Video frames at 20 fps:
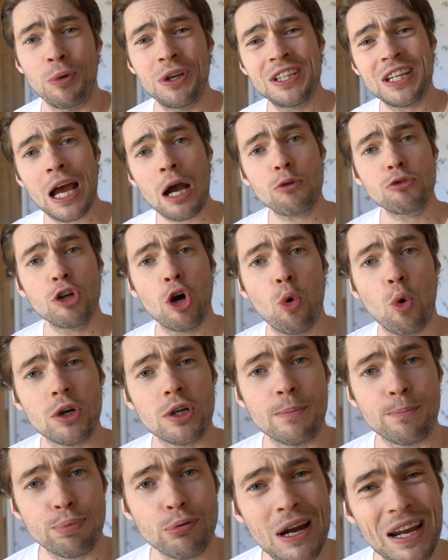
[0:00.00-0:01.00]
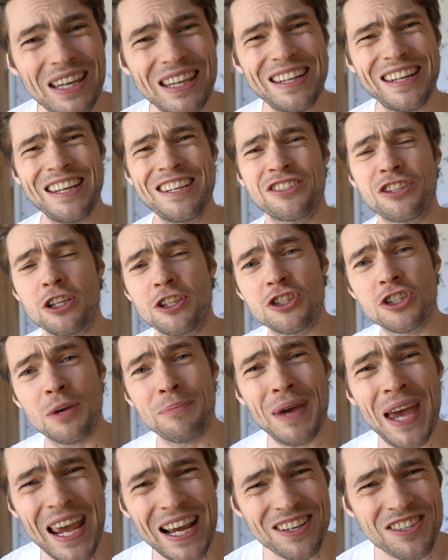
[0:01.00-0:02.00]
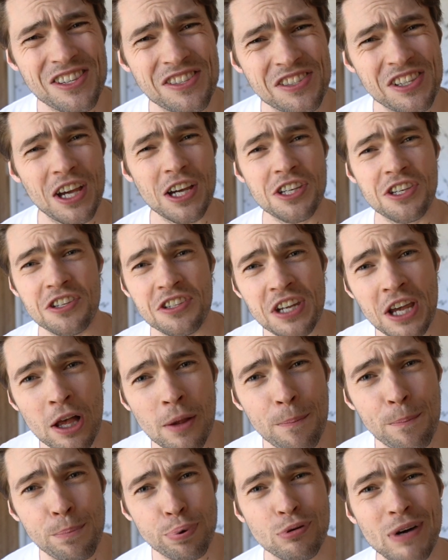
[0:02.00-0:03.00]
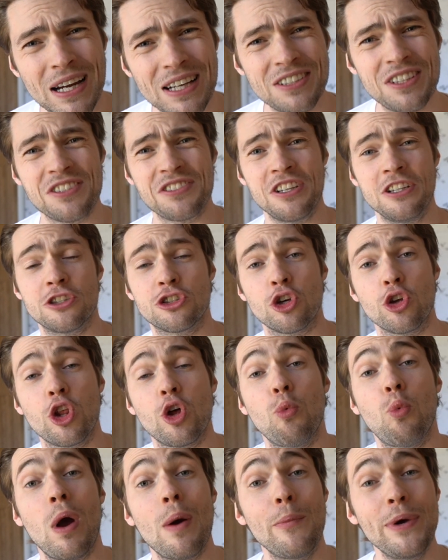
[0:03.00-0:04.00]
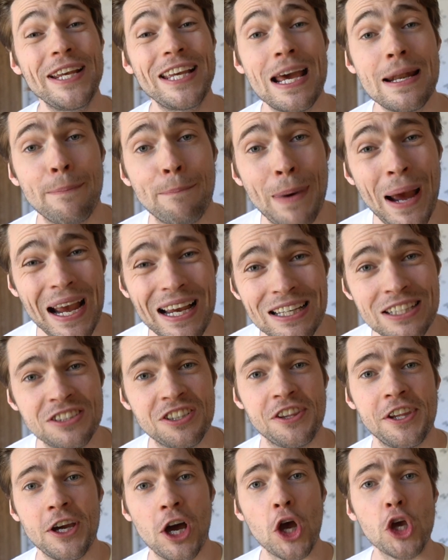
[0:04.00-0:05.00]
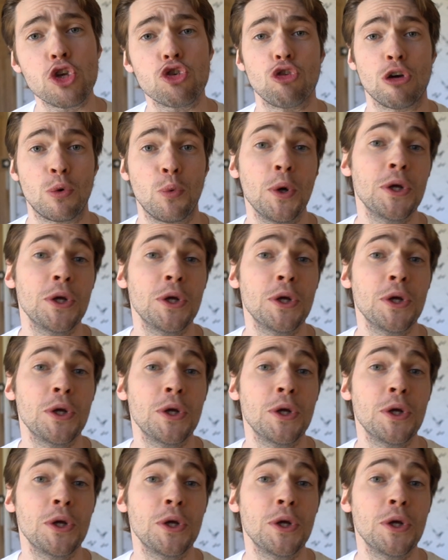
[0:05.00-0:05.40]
We now know what a bracket is and some exercises to help practice it so that when we get back into the ice rink,